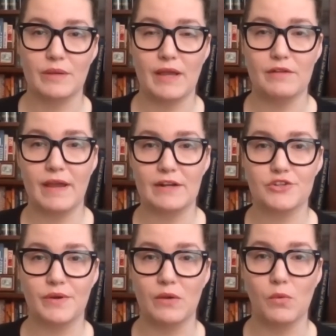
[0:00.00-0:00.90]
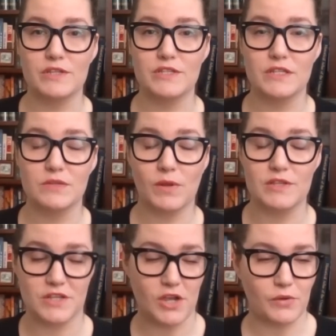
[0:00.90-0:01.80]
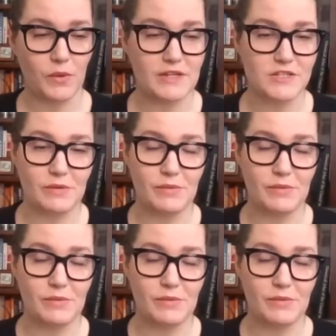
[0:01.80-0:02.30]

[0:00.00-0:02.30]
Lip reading: manufacturing once it's gone away. So I